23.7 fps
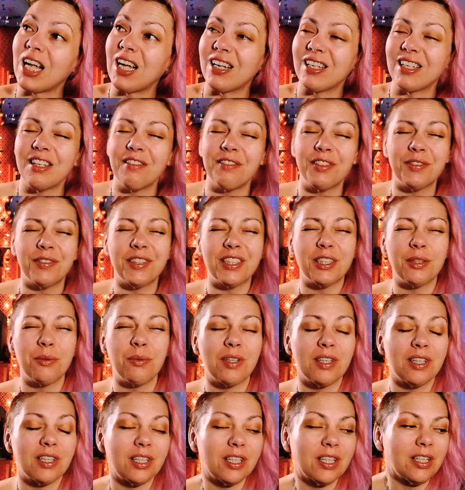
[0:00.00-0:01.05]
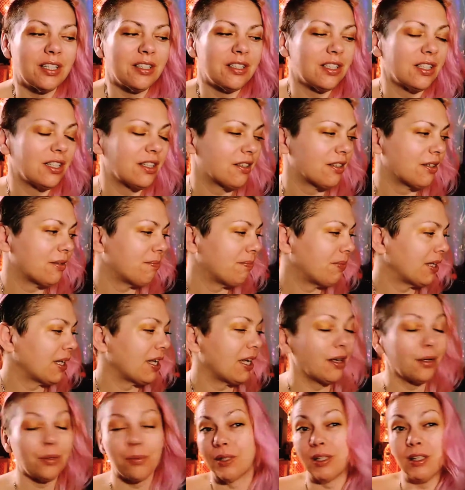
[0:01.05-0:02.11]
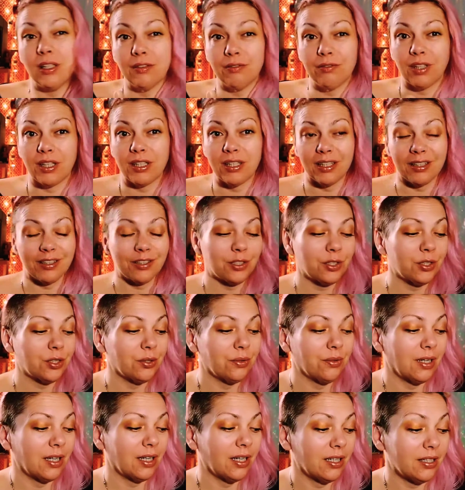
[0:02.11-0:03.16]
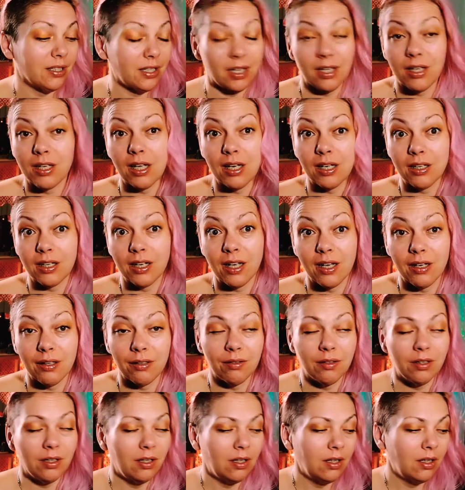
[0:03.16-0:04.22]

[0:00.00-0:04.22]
I never really wanted kids either. But yeah, we live right next to a daycare now.